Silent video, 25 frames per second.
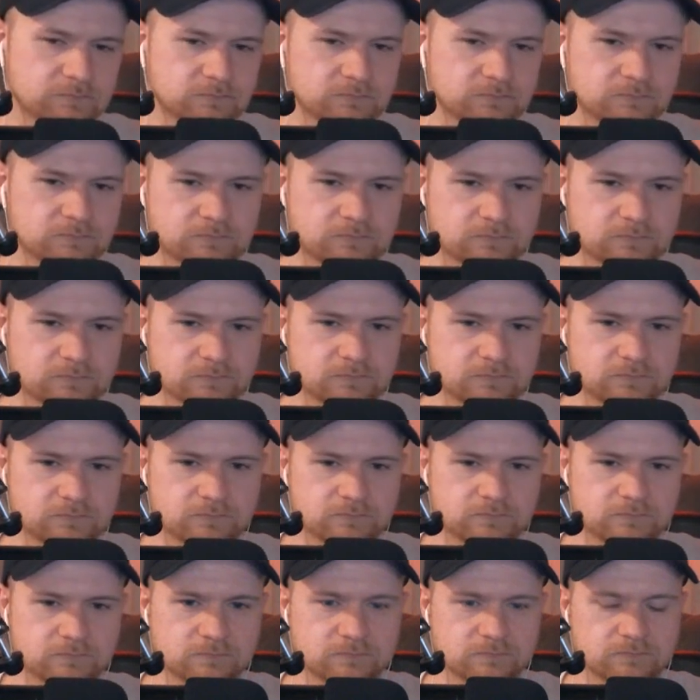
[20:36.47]

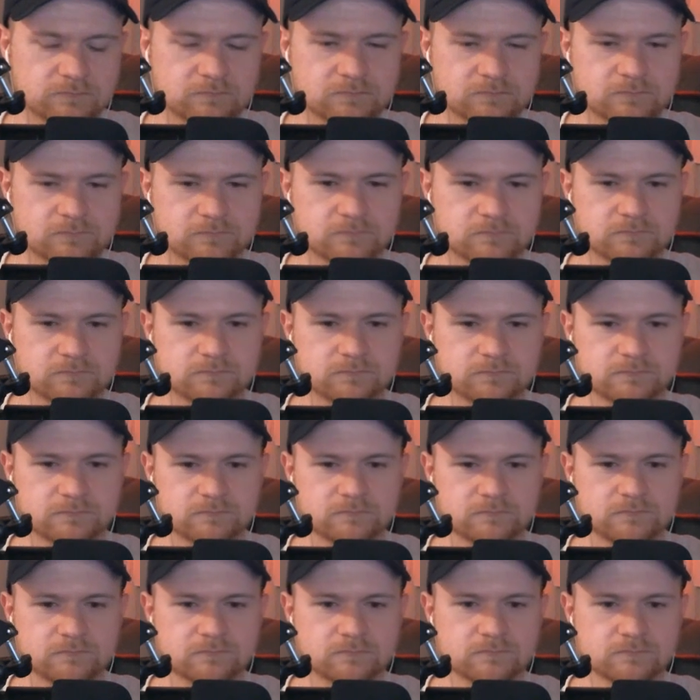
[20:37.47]

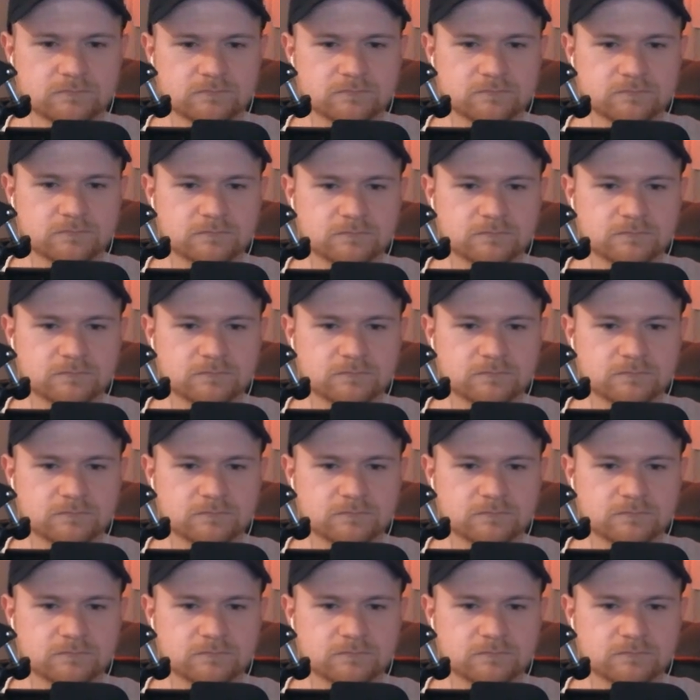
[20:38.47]
(not speaking)